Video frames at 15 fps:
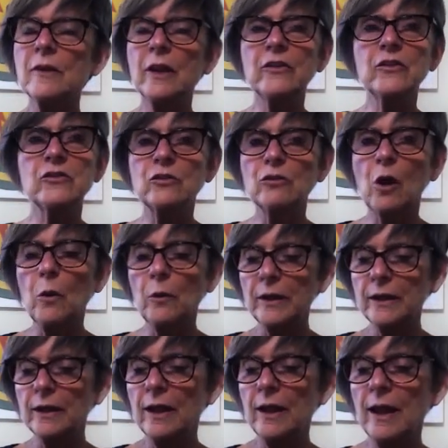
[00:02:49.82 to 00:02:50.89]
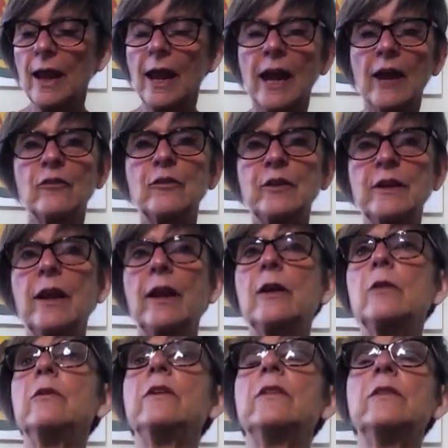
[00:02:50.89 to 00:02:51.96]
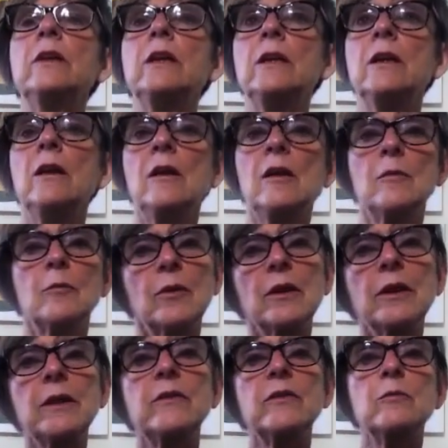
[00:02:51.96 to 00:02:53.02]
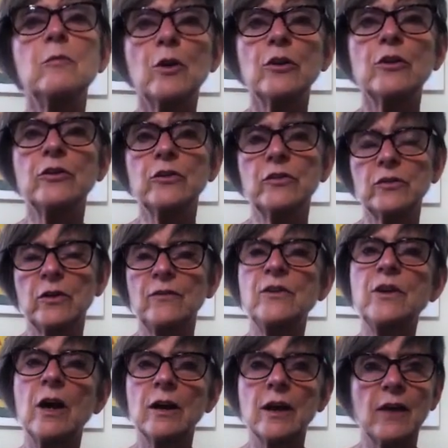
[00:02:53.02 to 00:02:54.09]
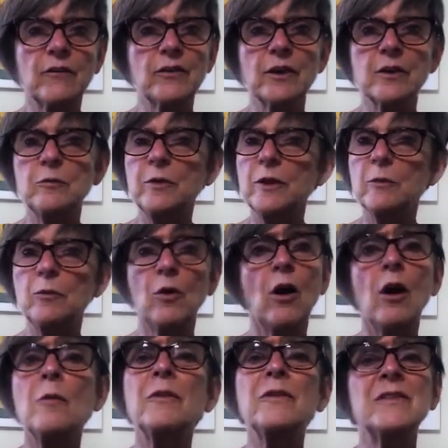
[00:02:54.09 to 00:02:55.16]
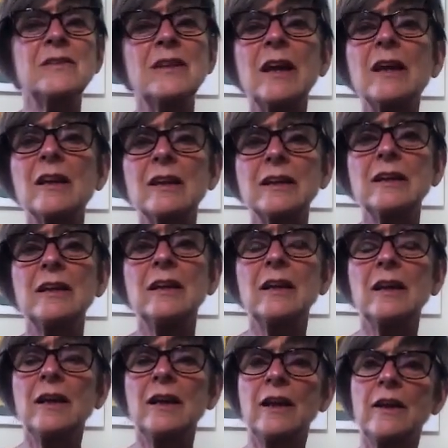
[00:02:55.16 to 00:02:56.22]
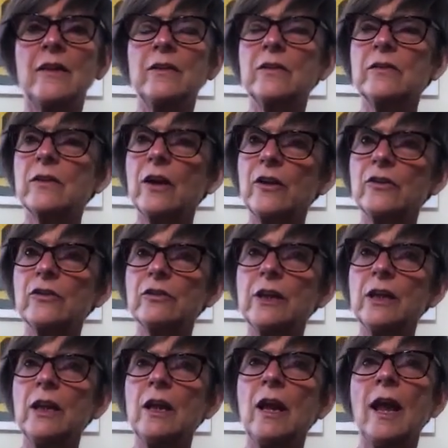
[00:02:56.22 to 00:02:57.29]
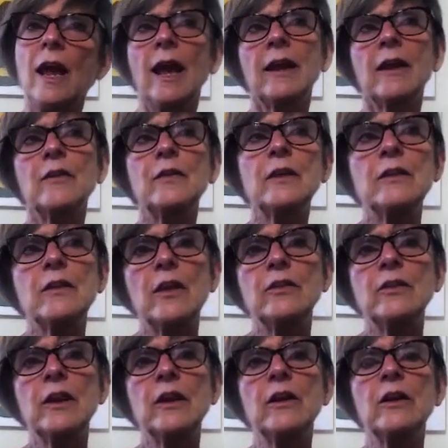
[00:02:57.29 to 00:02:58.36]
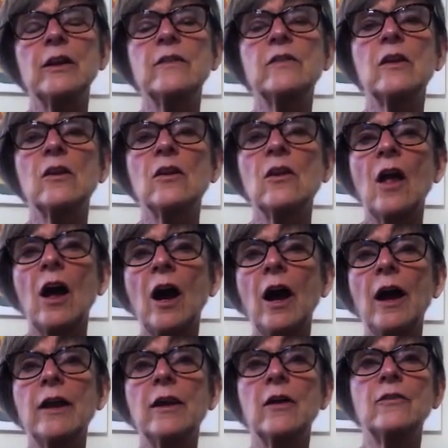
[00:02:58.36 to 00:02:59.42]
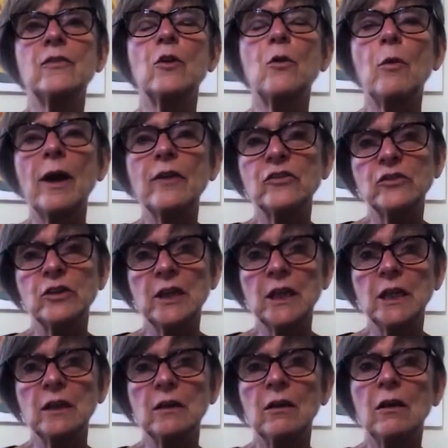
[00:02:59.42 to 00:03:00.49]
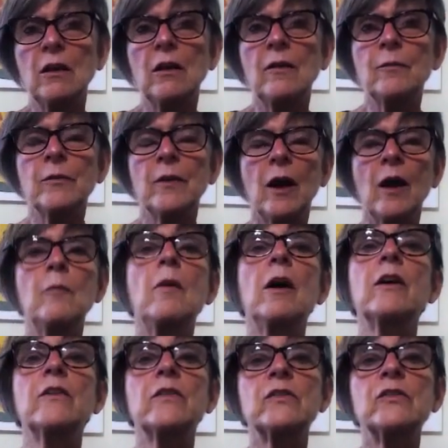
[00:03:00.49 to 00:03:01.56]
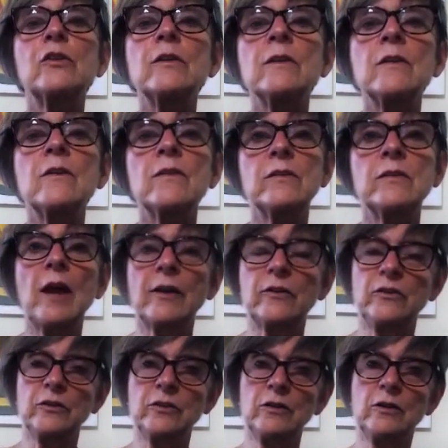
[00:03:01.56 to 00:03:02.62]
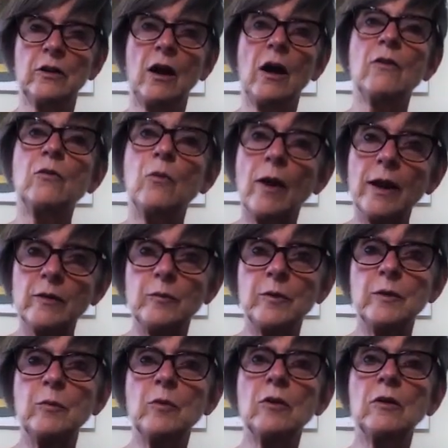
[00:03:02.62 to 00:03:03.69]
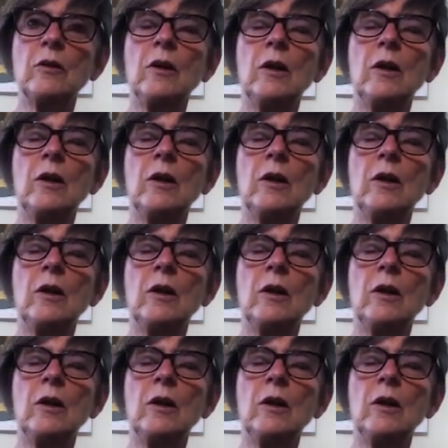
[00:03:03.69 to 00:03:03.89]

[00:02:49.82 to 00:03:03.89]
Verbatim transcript: is growing every day. We see police murders of young African people almost daily in this country. And I think that there is a lot of questioning among a certain sector of white people